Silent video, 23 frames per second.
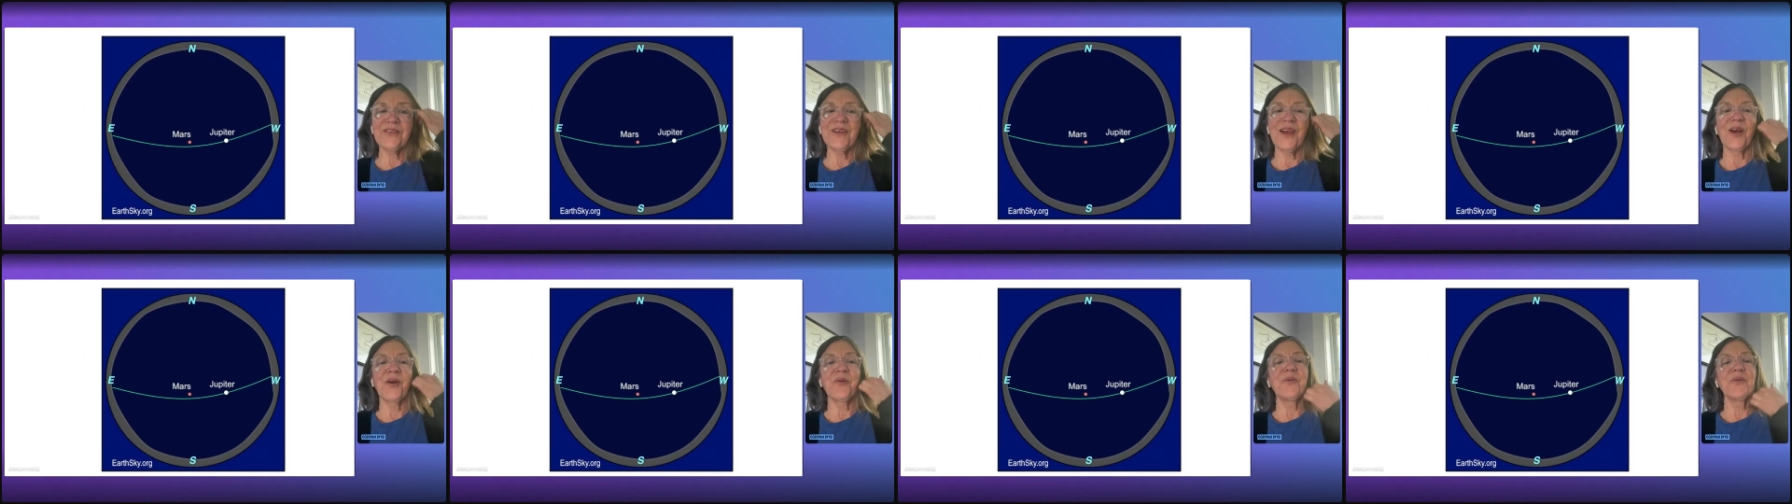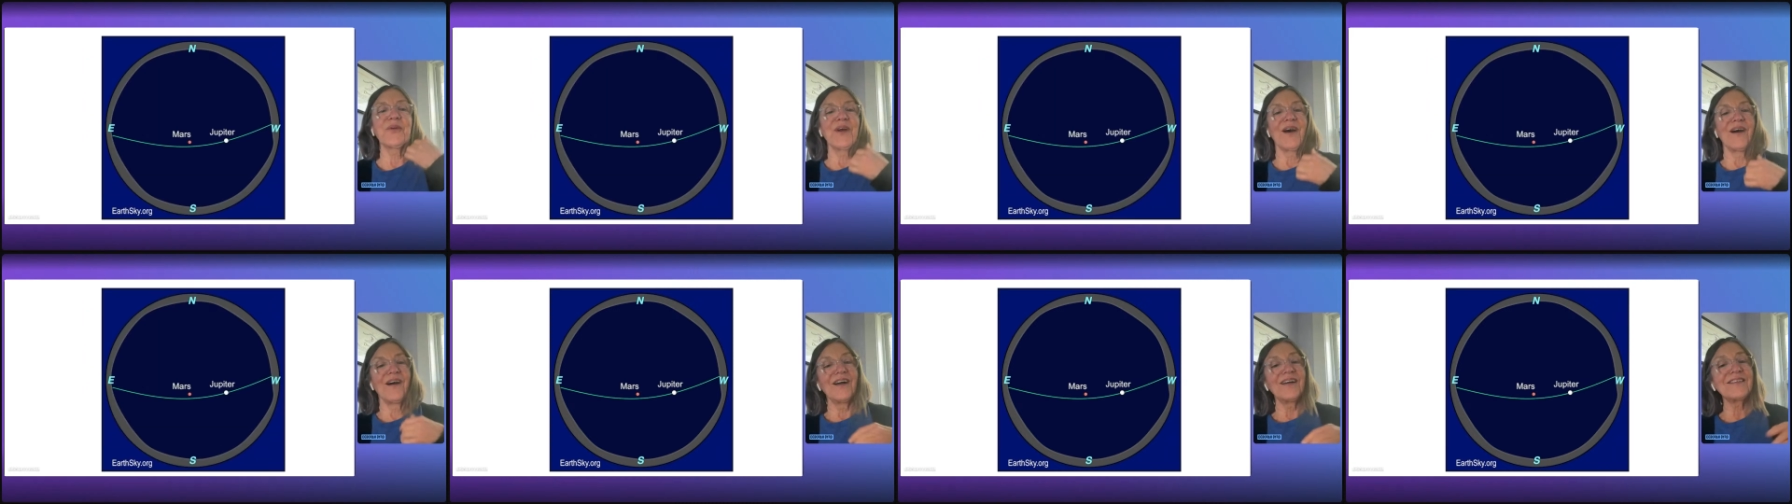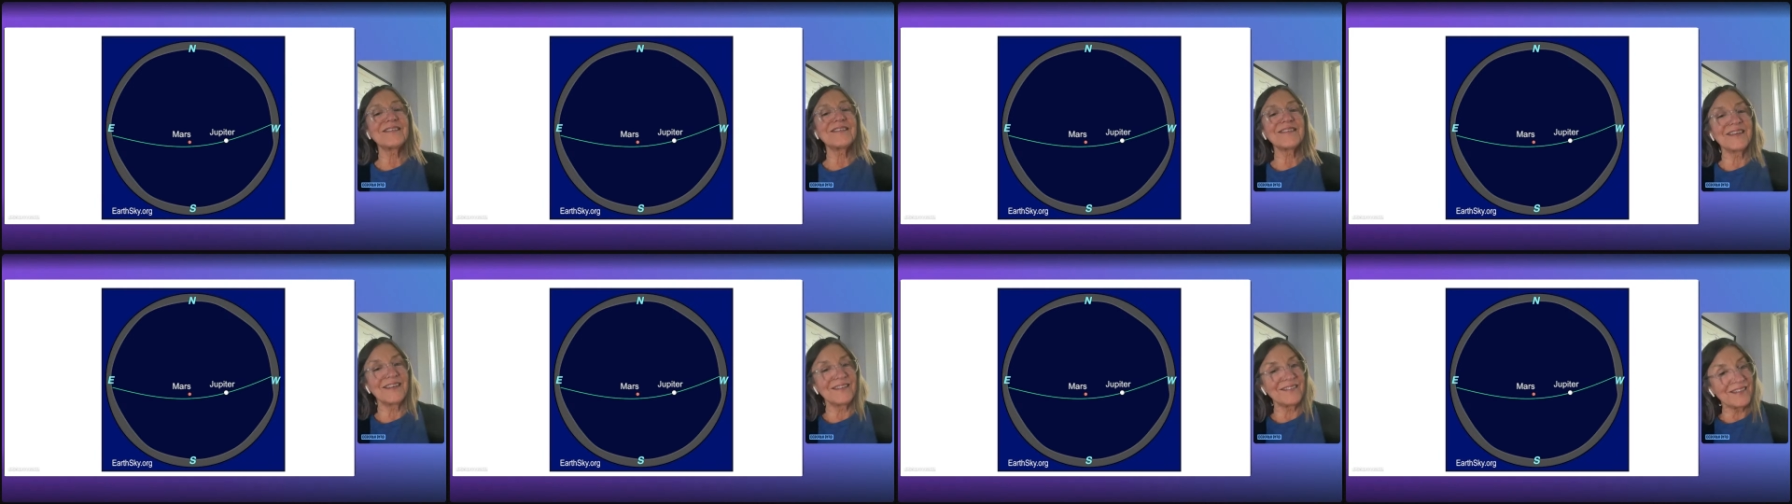equinox
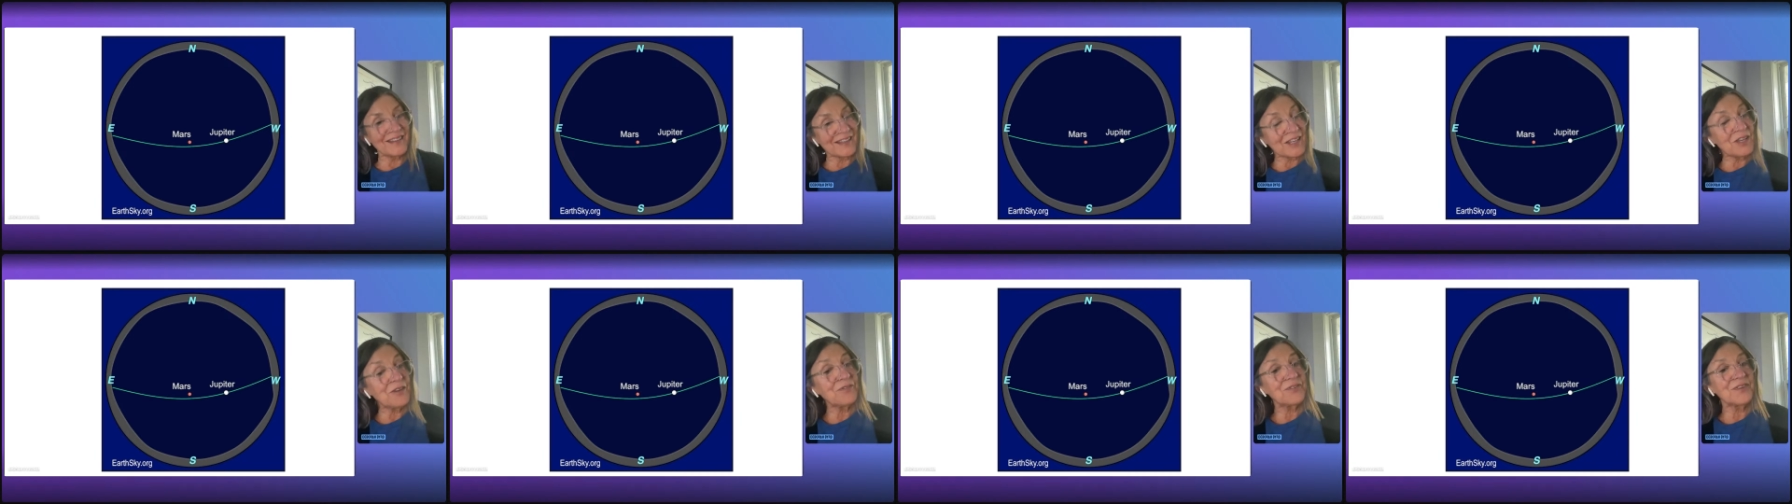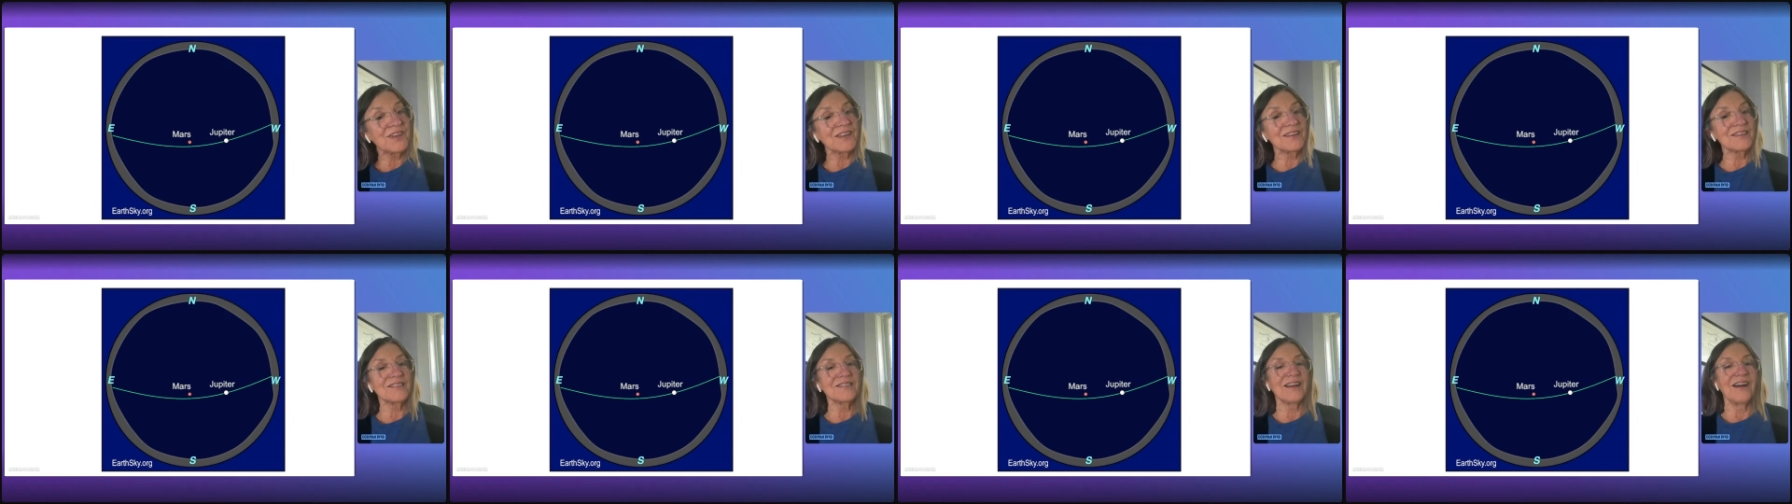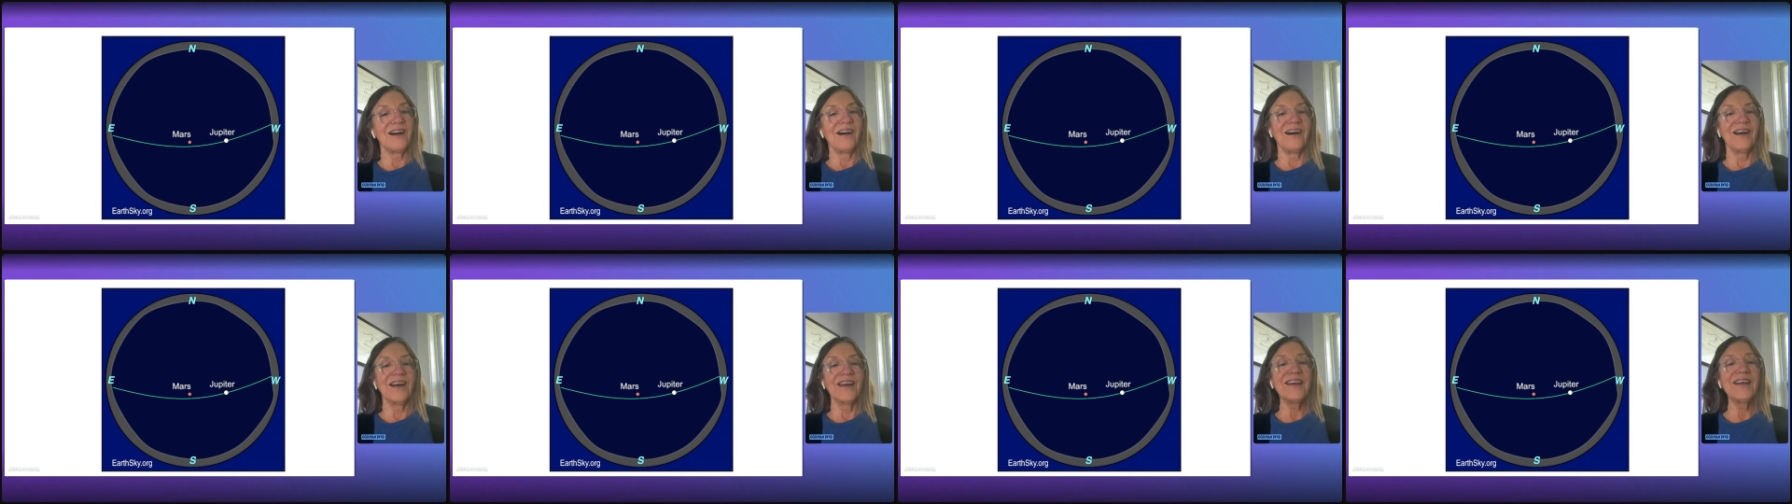in the evening
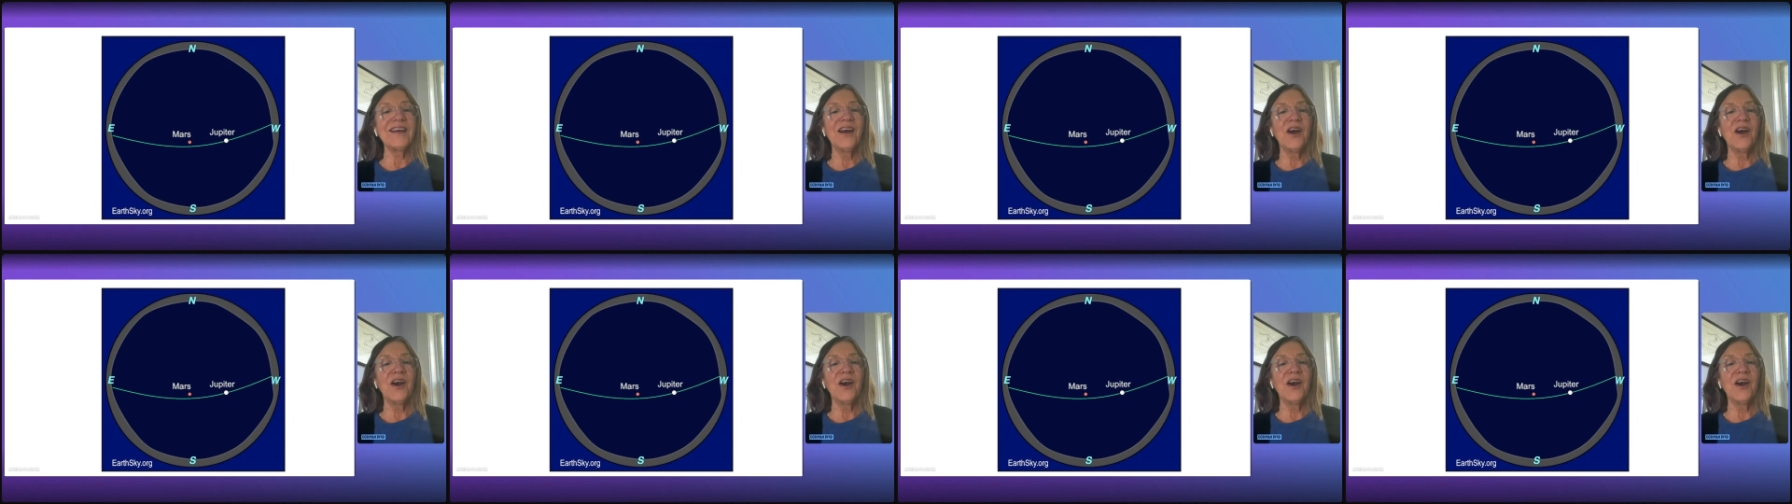sky,